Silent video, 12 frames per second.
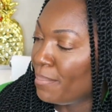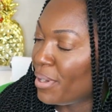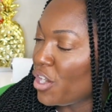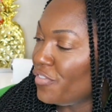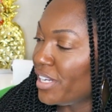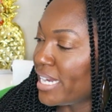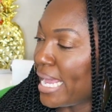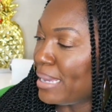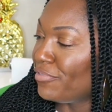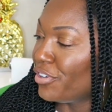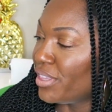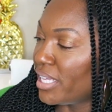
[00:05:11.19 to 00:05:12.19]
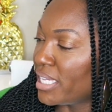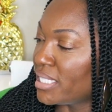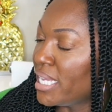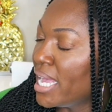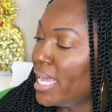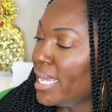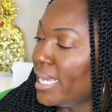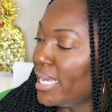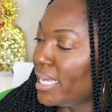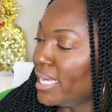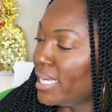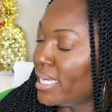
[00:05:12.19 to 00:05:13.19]
Perfect name for this
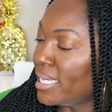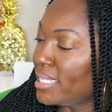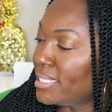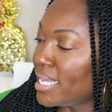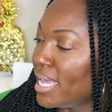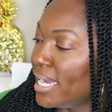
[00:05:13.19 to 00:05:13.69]
is,